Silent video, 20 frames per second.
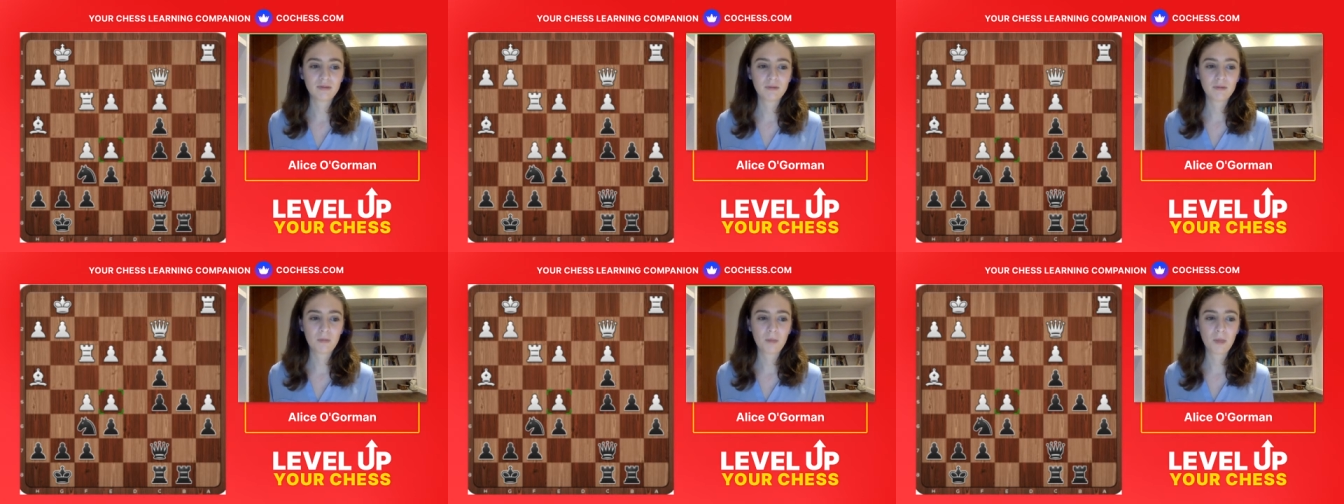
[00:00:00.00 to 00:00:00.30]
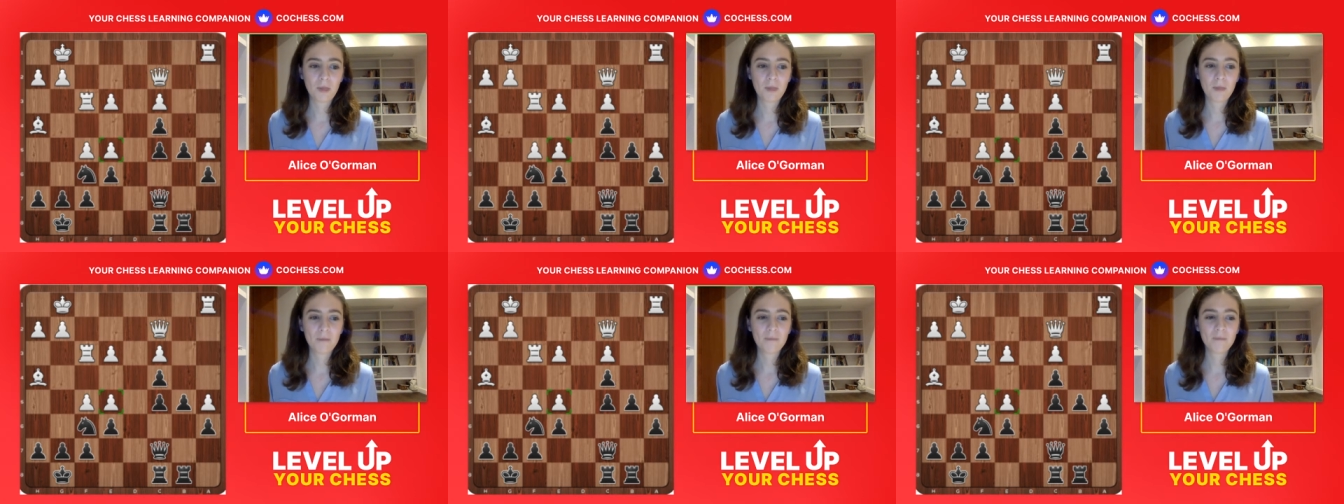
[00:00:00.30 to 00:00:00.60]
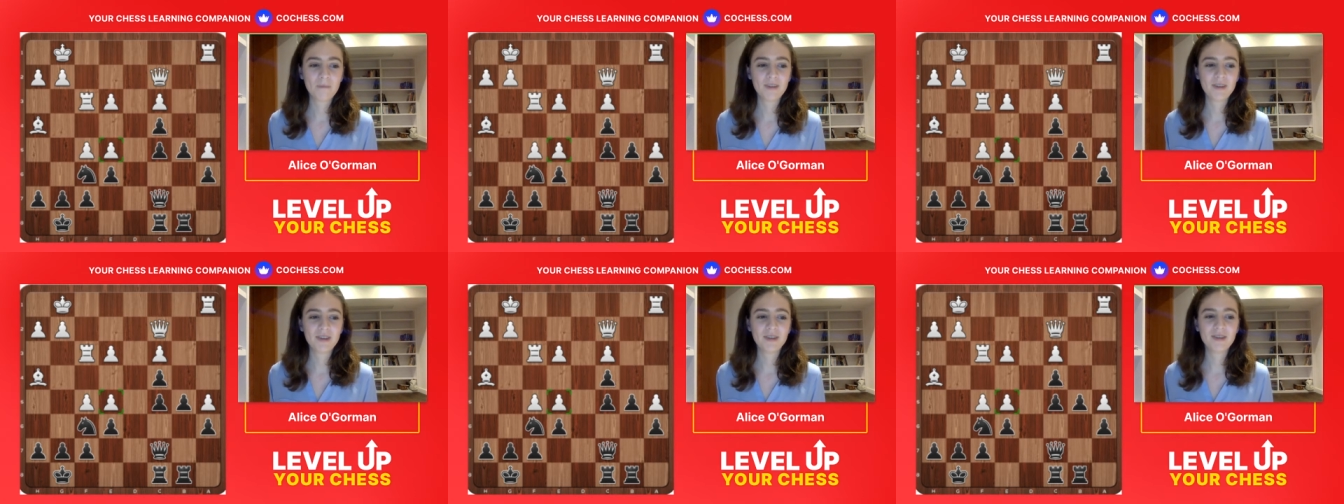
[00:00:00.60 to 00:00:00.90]

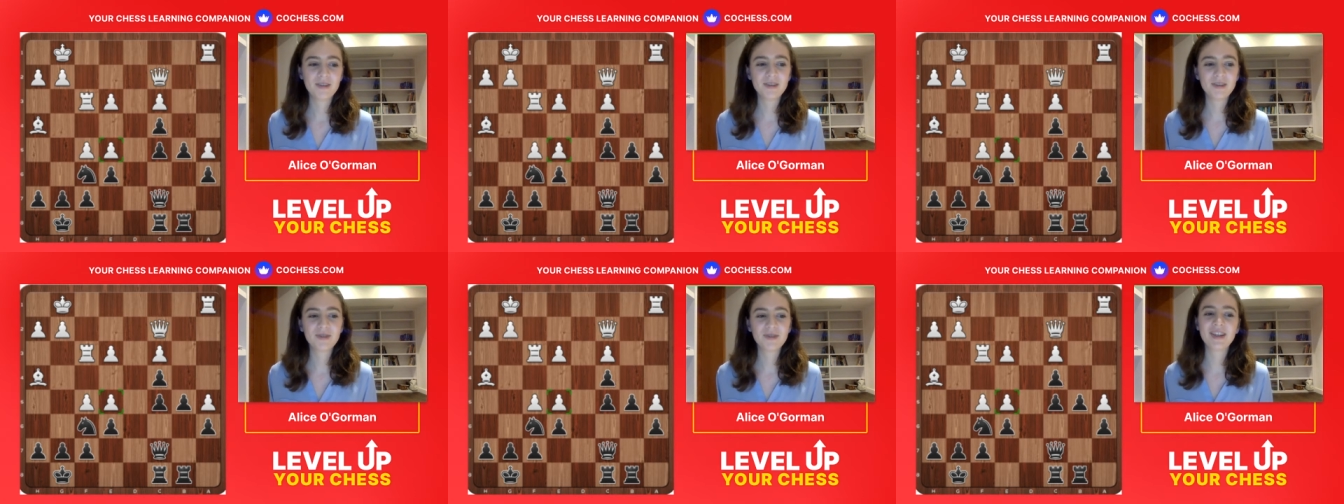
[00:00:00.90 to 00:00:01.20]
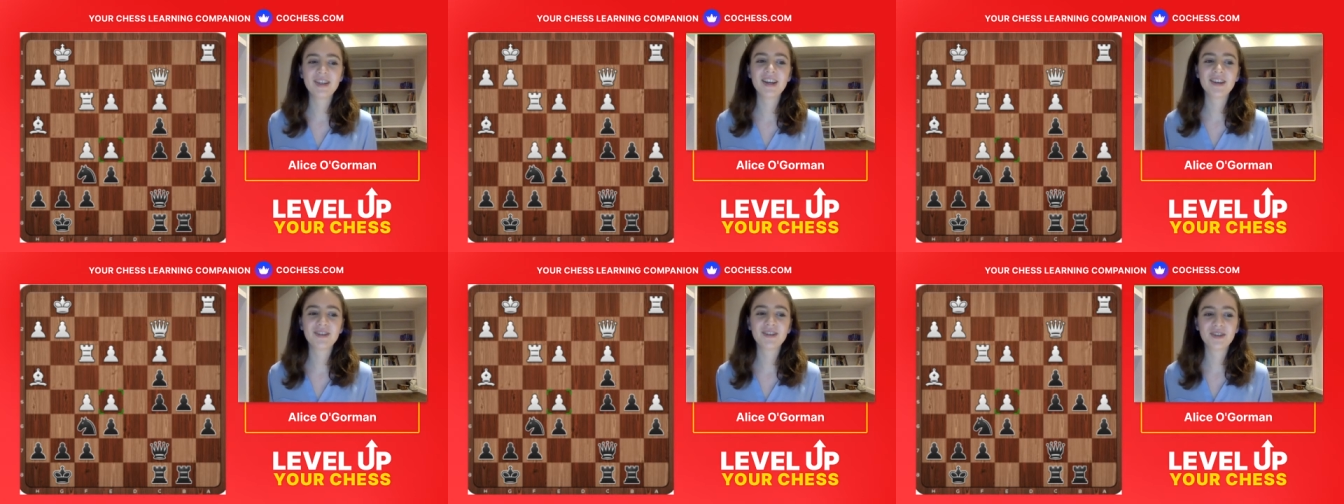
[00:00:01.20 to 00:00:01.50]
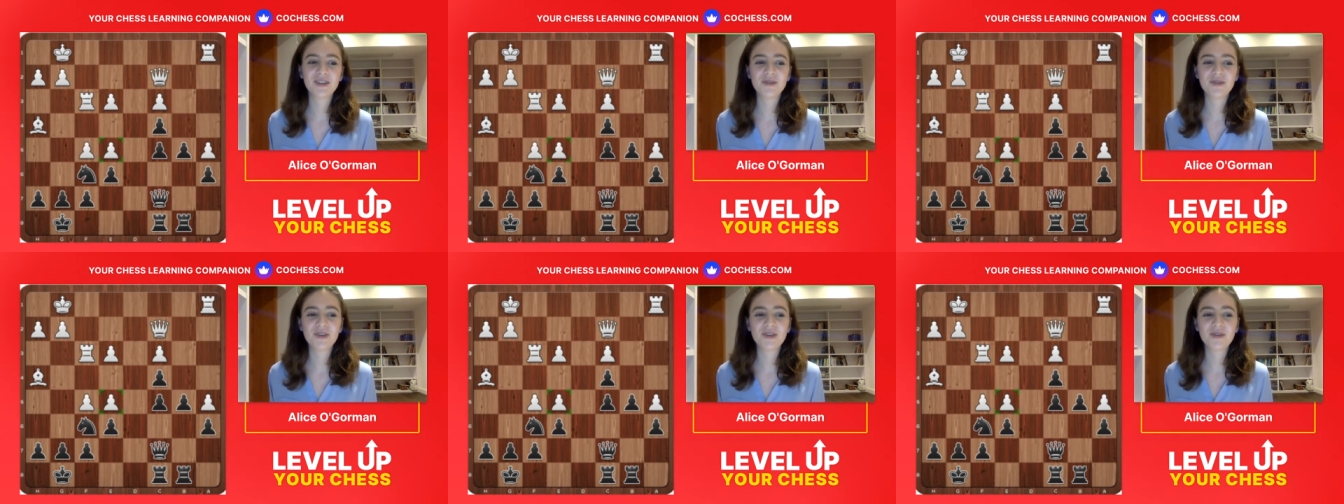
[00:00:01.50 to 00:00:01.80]
you lose with an
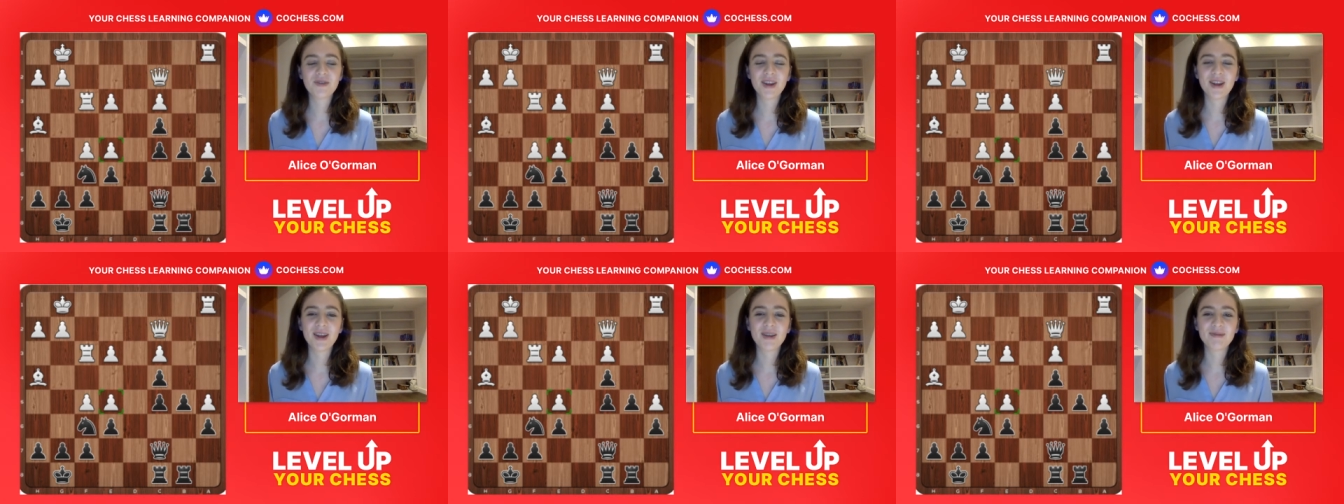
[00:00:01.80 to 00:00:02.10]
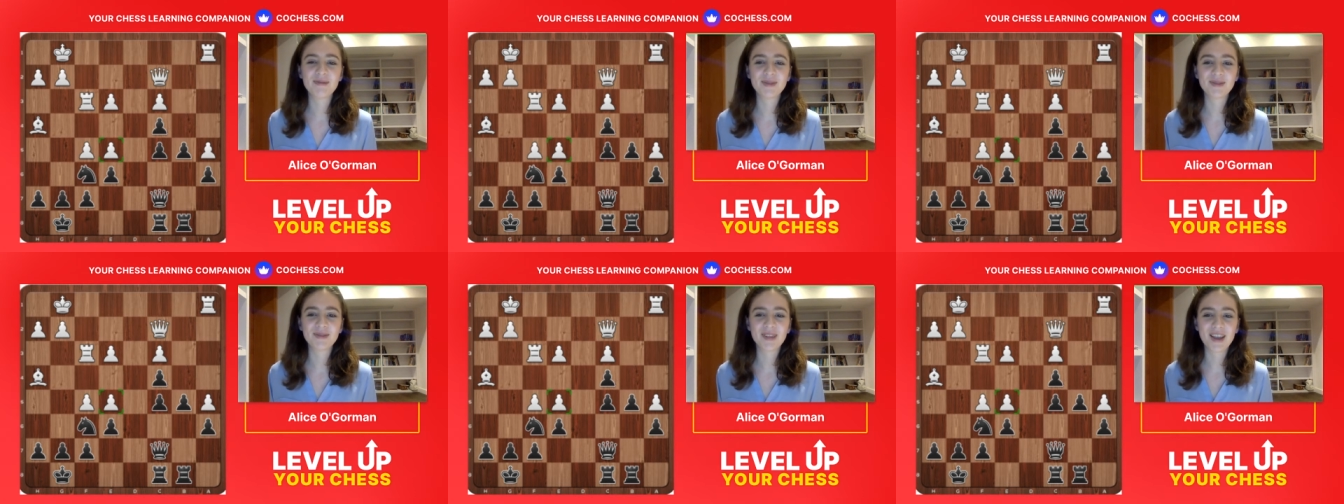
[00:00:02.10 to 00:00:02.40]
extra rook. Well, I'm